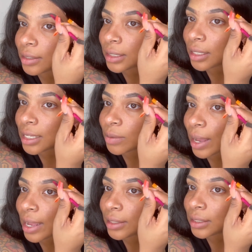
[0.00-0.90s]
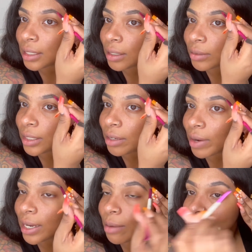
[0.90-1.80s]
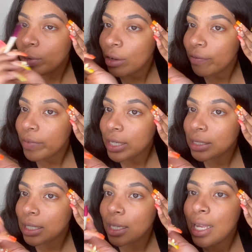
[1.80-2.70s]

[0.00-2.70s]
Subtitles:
so that's why it's a little thick right now, but we're gonna fix it.